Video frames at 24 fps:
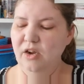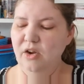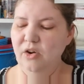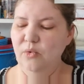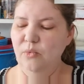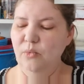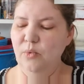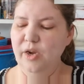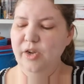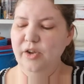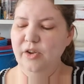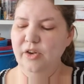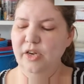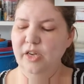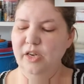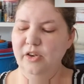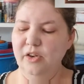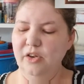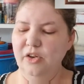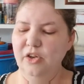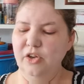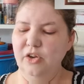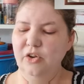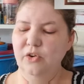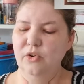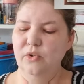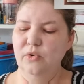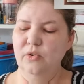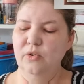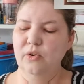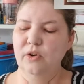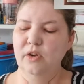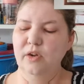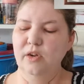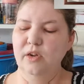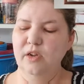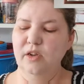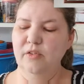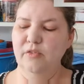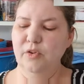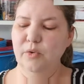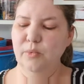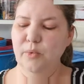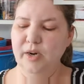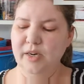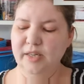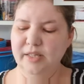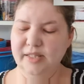What you need to do, if you
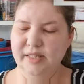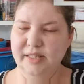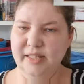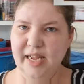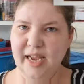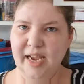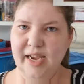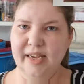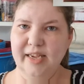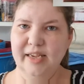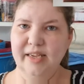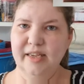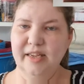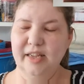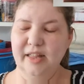want to stack,